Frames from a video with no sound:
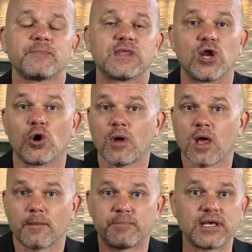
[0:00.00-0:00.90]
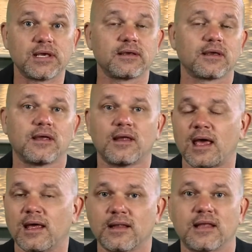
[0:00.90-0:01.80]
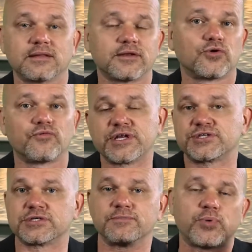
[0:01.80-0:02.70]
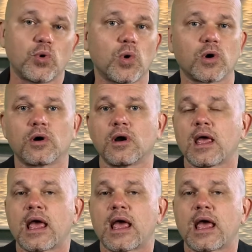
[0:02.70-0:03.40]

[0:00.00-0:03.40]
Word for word: you know, big and, little, rich and poor,